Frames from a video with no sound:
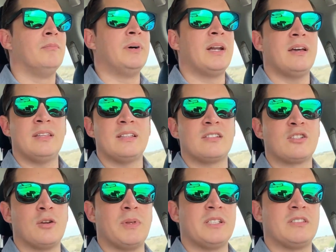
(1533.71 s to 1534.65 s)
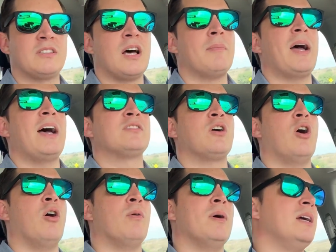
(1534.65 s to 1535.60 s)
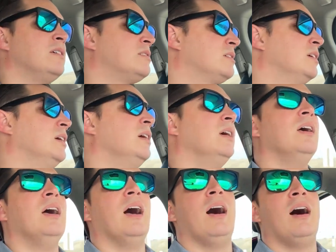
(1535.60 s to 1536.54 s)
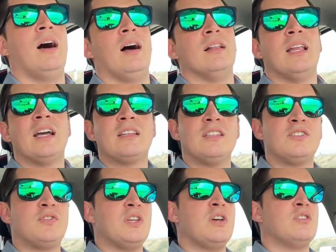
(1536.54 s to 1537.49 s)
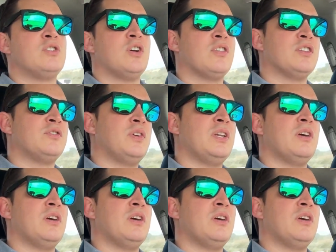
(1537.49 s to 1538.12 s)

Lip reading: But I think that's a good place to stop. As always, like this video, share this